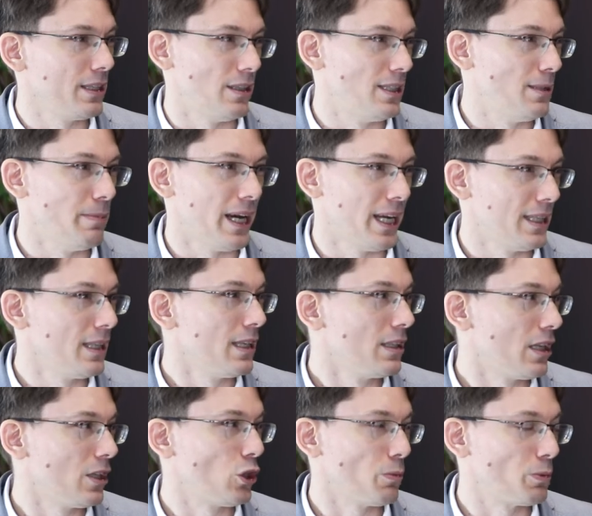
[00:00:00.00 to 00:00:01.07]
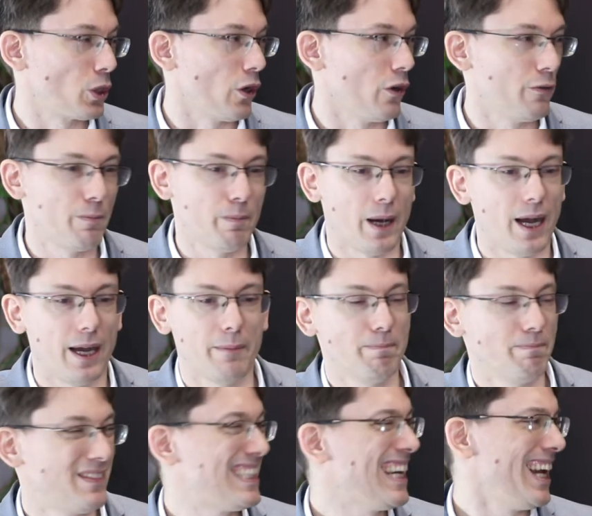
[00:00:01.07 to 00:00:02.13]
the demand that you observe by
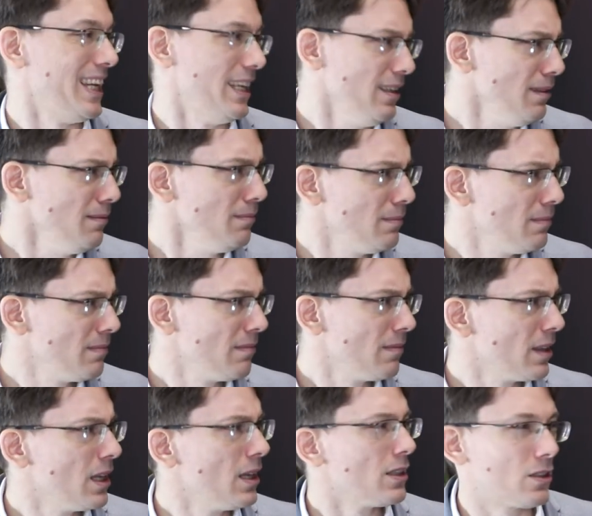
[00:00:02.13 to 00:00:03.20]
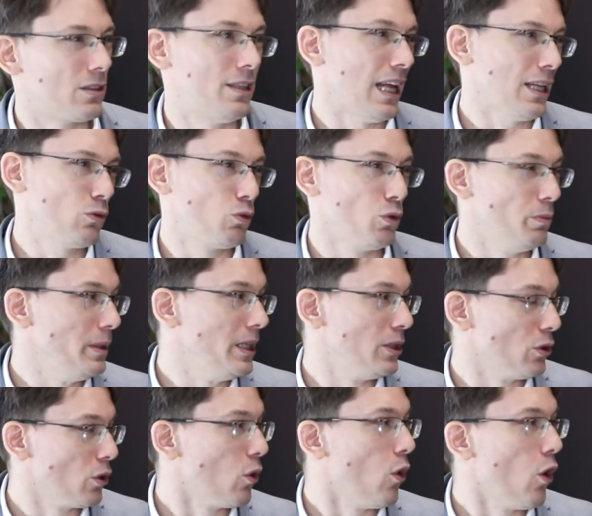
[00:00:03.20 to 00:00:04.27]
10. So that would be,
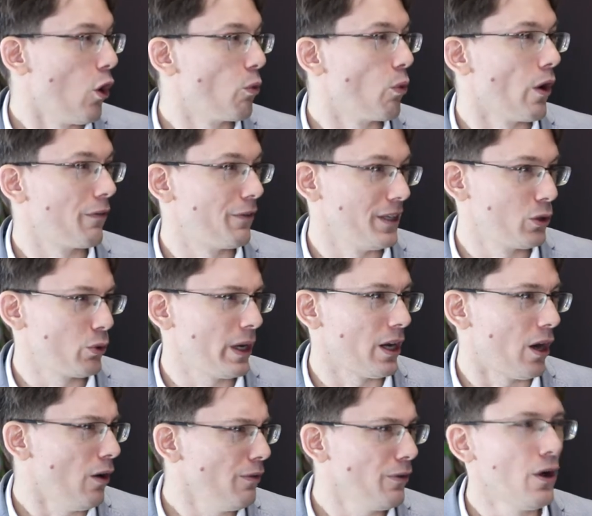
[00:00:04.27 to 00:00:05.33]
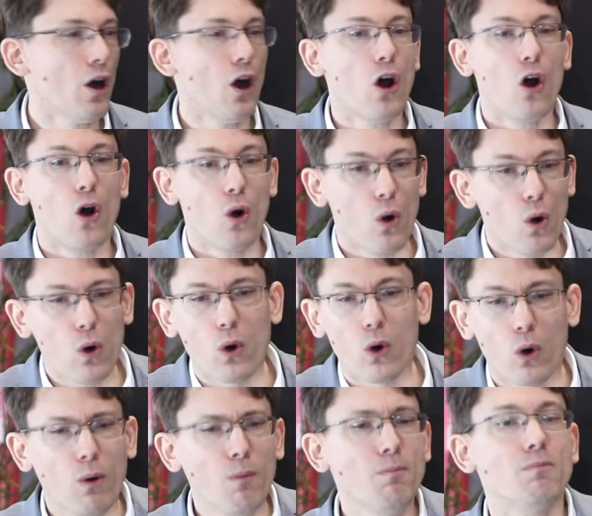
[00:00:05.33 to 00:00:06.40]
you know, a worthy trade-off.
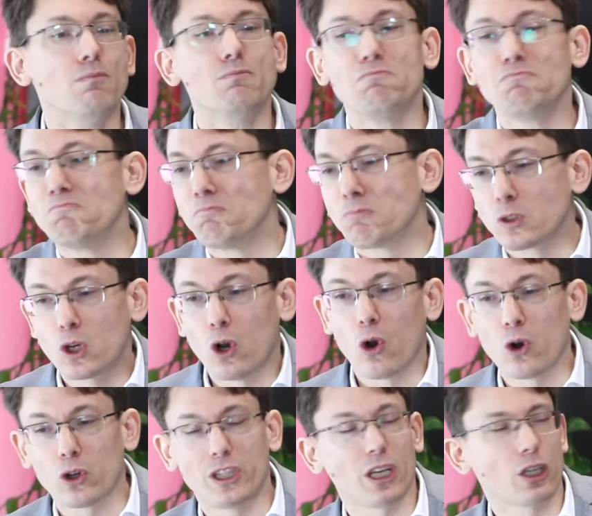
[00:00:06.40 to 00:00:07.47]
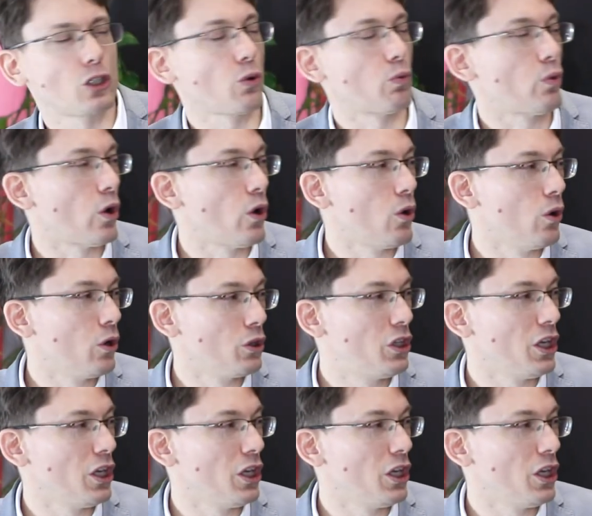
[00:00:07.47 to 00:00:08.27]
Or go the other row,